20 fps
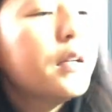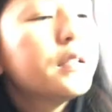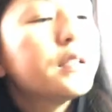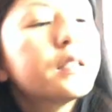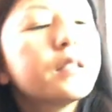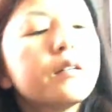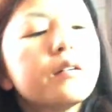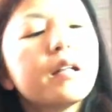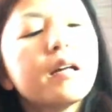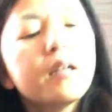
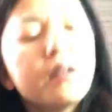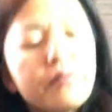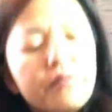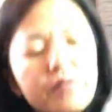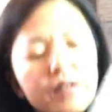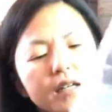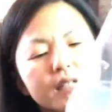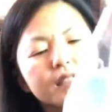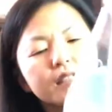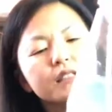So like
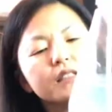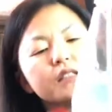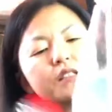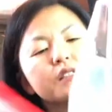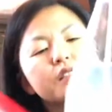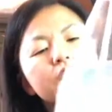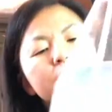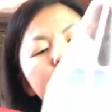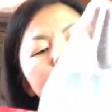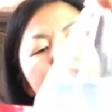once
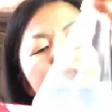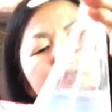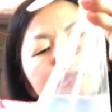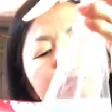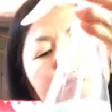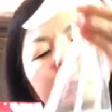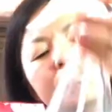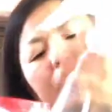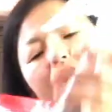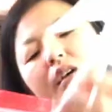a
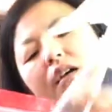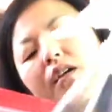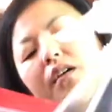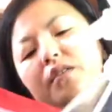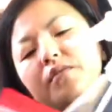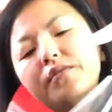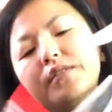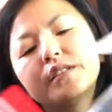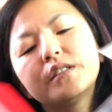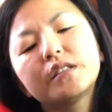
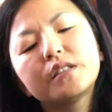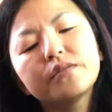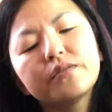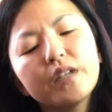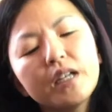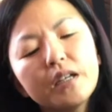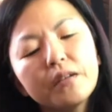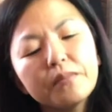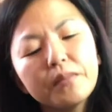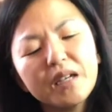
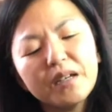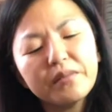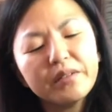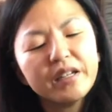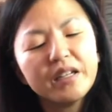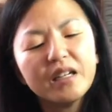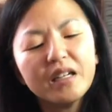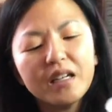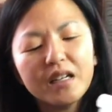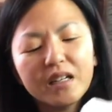week,
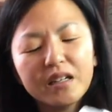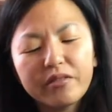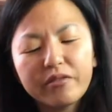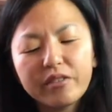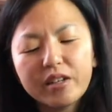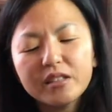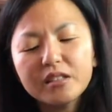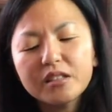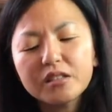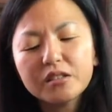maybe
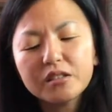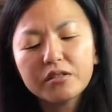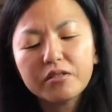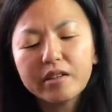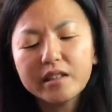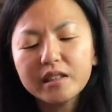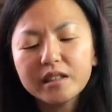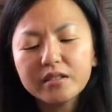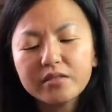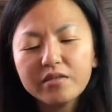once or
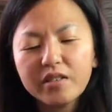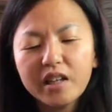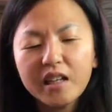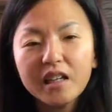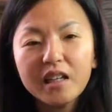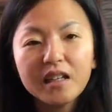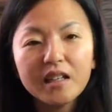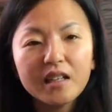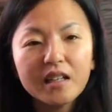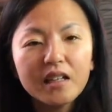twice a
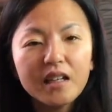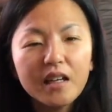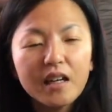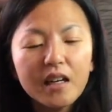week,